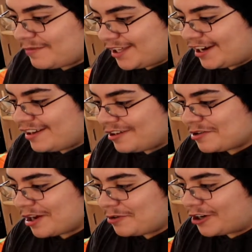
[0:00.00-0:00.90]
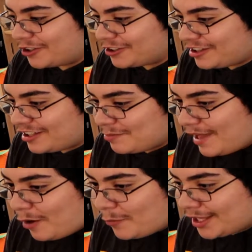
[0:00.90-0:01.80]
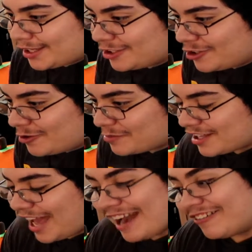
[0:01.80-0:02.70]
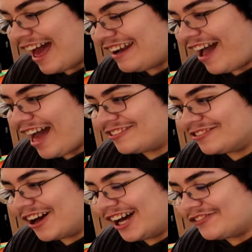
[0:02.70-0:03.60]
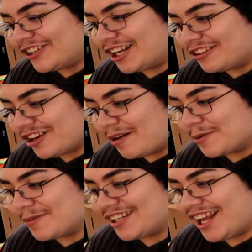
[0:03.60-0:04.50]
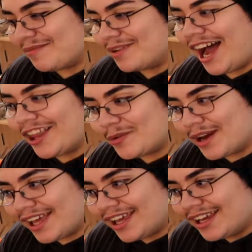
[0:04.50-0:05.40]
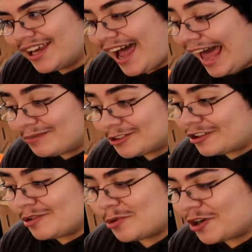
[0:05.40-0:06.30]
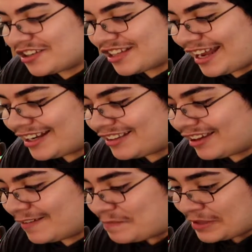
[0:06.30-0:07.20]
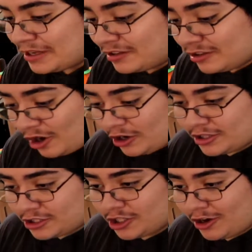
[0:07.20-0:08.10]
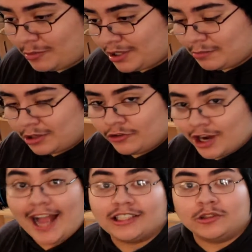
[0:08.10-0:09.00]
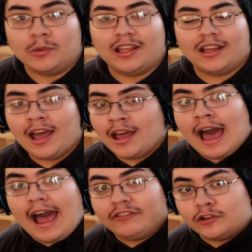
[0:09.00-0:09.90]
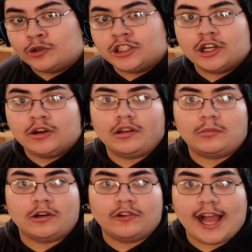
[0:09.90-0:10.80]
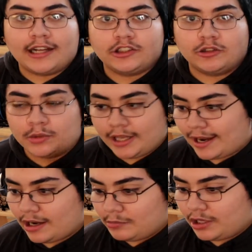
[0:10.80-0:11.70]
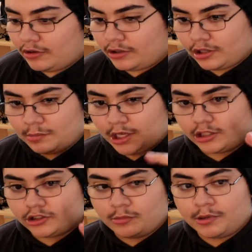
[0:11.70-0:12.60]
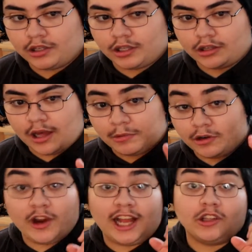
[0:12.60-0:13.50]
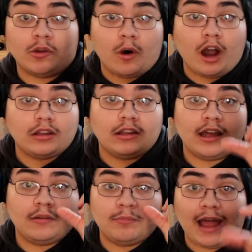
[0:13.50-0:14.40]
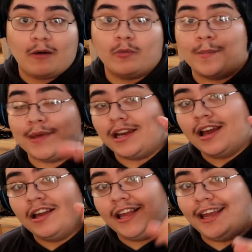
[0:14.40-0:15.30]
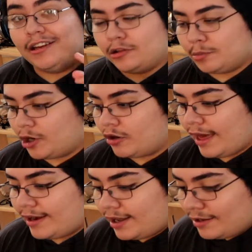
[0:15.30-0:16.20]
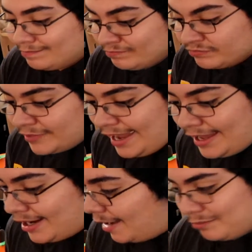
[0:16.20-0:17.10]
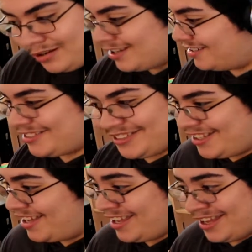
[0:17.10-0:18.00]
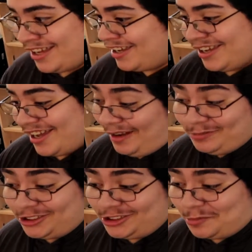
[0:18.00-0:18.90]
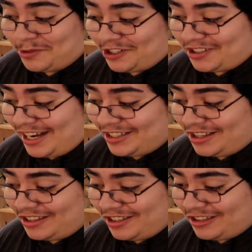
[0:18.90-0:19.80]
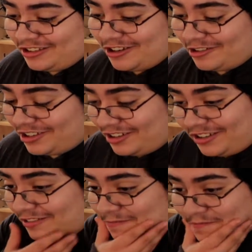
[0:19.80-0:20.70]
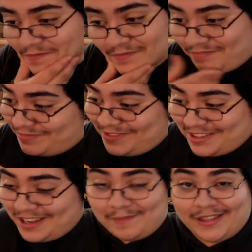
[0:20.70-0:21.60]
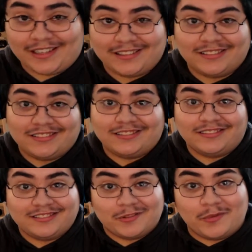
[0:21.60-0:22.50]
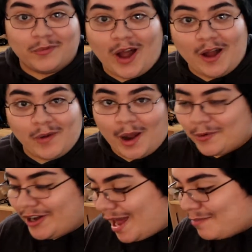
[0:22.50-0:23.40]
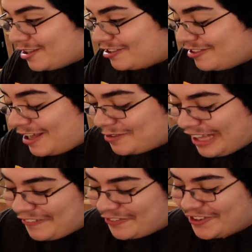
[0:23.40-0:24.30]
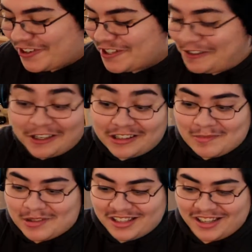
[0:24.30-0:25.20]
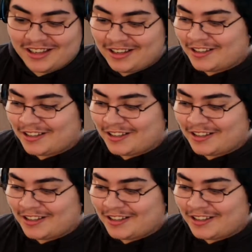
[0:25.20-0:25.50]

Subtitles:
I mean, it wouldn't hurt to see Batwing, you know what I'm saying? I don't know, I forget his comic book name, but either way, I am just super excited to start this show, because I'm going to react to it. I have three shows I'm going to react to when that comes out. It's going to be October 6th, I'm going to react to The Walking Dead, Batwoman, and Supergirl that night, and I'm just super excited to see this, you know, because it's, I mean, why wouldn't I be? So again, without further ado, let's get busy.